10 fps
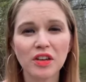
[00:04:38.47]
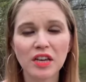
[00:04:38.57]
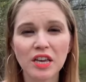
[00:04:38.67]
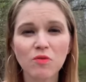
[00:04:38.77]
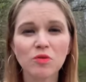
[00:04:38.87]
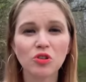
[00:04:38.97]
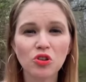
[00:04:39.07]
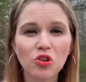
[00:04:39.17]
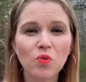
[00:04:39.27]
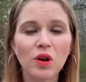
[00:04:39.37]
He
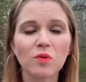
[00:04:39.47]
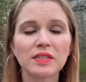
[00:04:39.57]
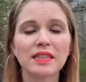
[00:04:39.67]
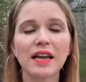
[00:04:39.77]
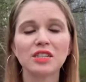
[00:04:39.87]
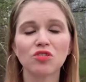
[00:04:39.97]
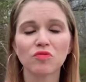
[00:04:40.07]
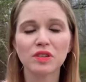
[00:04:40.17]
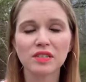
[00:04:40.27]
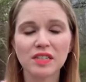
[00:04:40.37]
knew what it was like to
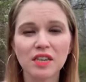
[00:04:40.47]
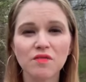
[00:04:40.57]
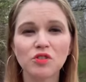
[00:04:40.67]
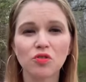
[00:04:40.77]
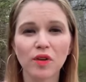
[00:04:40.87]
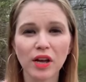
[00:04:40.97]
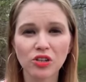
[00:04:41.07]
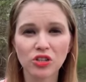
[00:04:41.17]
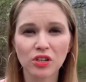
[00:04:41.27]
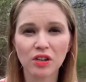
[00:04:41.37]
receive
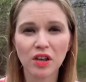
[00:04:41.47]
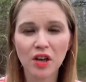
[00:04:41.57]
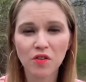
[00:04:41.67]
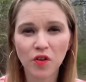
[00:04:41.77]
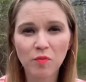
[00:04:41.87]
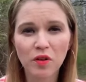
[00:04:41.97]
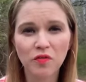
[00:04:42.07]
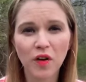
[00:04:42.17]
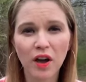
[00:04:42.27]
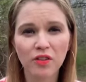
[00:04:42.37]
direction from the
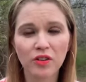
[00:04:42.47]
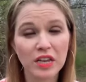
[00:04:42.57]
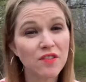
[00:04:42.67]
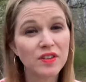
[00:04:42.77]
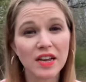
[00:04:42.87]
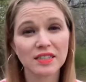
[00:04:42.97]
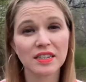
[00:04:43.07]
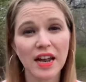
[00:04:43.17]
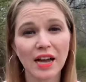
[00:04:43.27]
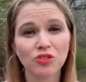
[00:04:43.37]
Father, even as a
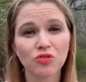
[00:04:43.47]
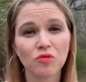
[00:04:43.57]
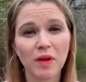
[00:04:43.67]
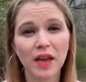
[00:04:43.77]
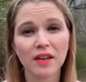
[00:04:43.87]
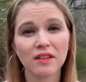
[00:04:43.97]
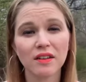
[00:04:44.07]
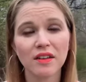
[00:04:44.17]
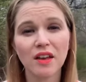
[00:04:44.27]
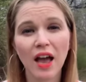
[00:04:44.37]
natural man.
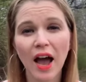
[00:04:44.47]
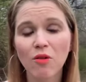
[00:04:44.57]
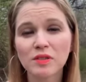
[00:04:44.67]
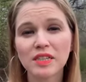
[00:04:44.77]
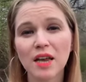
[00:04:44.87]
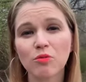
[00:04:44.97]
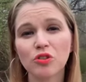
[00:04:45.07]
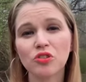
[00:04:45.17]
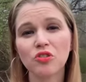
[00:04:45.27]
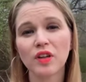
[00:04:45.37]
How was he able to
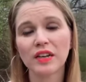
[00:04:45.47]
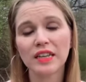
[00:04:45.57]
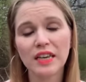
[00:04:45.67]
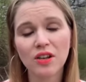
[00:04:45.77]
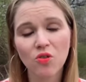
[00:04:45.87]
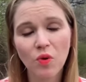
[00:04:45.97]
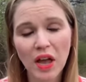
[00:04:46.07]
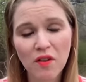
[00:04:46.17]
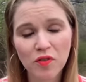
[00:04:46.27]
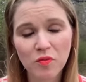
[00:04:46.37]
do that? Get
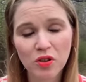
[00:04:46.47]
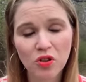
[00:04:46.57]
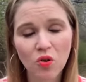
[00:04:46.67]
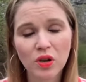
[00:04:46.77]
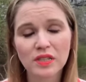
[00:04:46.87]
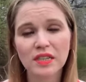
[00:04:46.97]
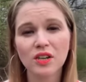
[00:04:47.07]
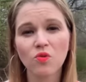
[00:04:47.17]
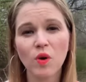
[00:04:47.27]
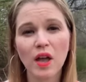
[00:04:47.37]
away from the noise, get
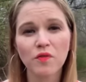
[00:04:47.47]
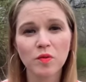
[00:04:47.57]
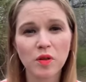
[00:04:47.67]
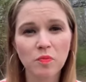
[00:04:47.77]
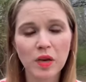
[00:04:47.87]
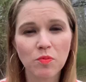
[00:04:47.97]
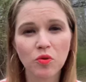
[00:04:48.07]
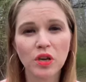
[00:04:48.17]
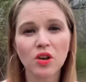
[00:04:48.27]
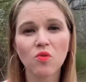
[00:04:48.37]
away from the people,
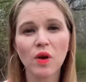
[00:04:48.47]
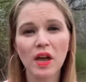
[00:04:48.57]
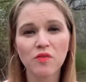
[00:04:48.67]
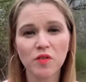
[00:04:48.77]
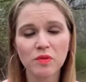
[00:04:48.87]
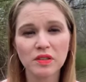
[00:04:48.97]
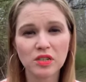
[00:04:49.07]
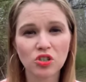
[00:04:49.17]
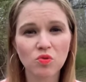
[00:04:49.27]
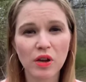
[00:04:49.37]
get away from the
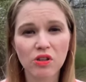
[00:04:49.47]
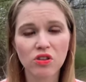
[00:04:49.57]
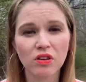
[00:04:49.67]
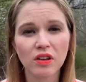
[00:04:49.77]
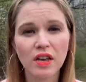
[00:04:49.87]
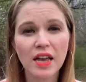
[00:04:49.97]
situation,